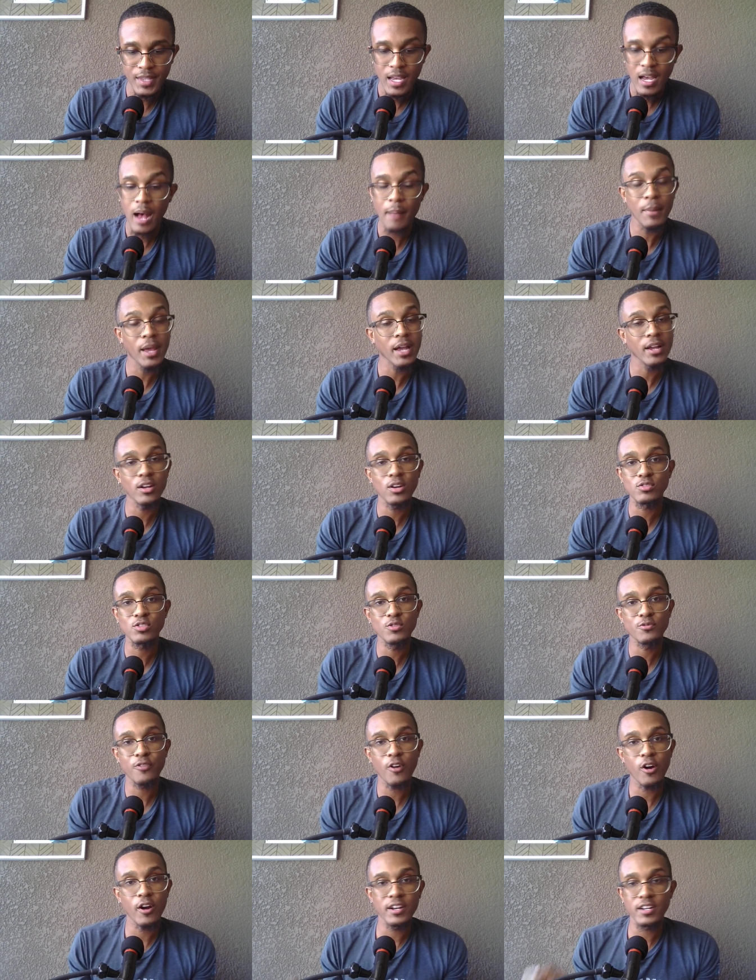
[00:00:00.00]
I'm not gonna go too
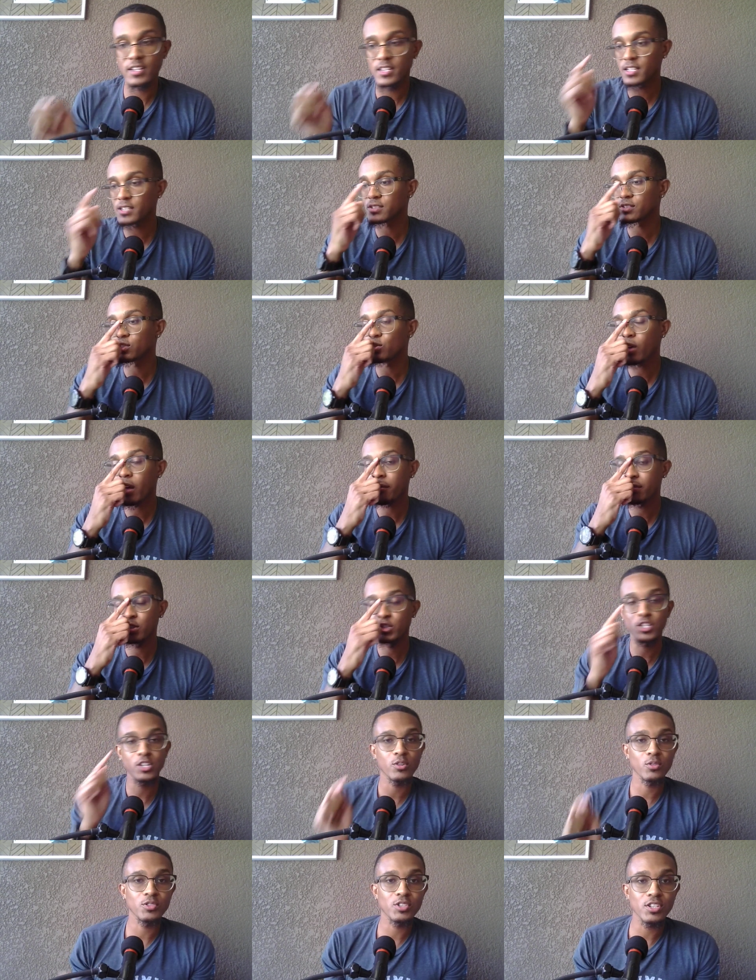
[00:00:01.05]
far into this. You have a
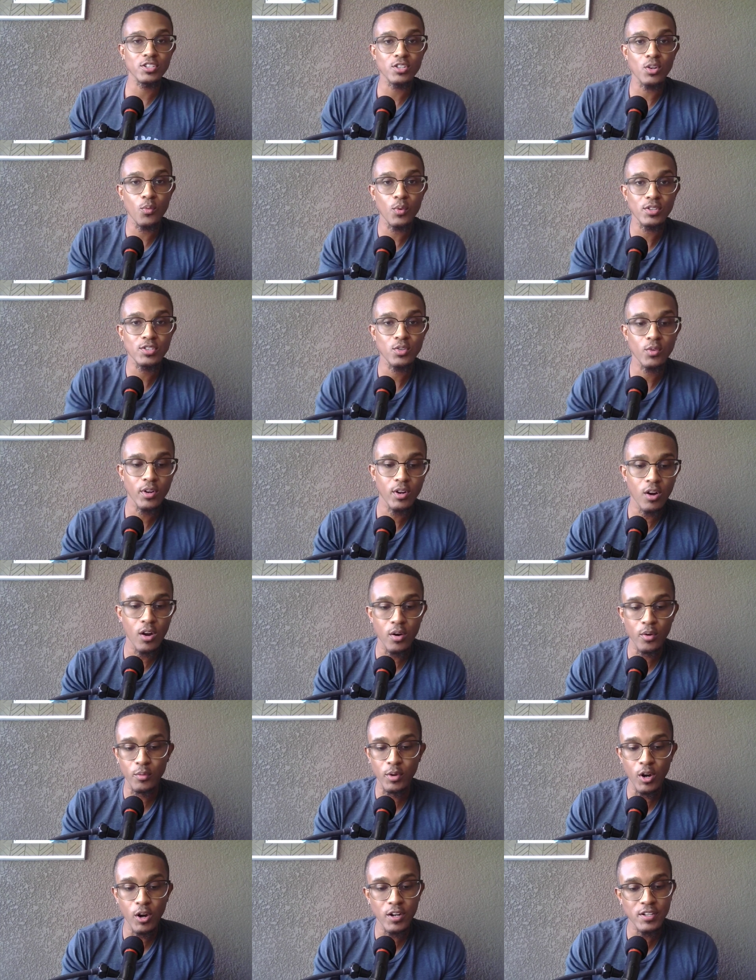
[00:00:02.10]
general gist on what's going on
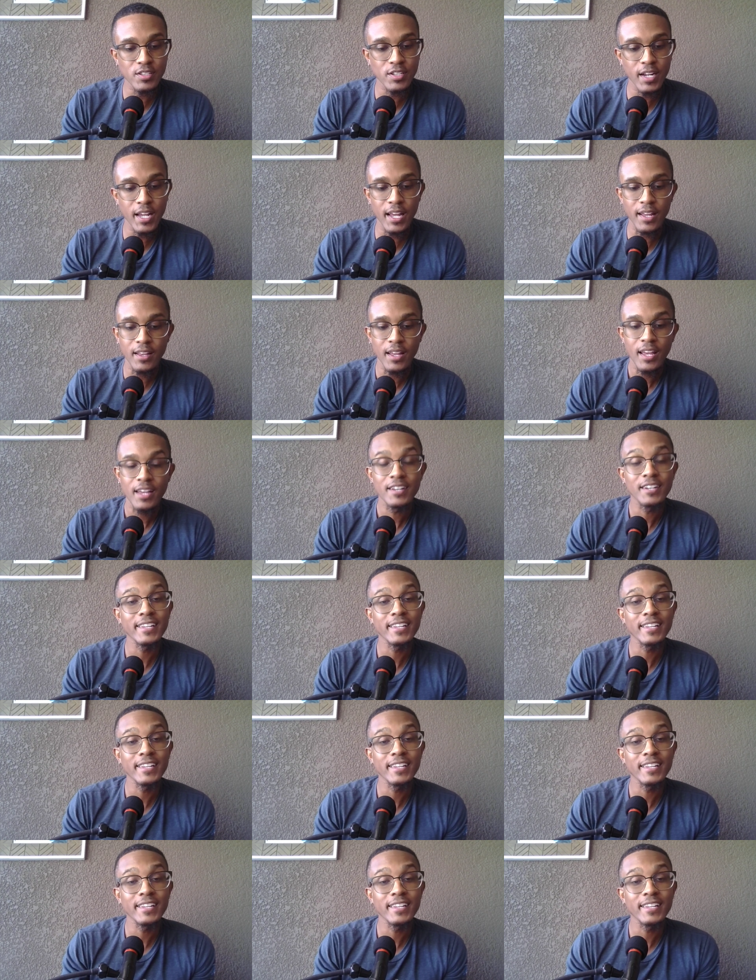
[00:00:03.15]
in regards to that.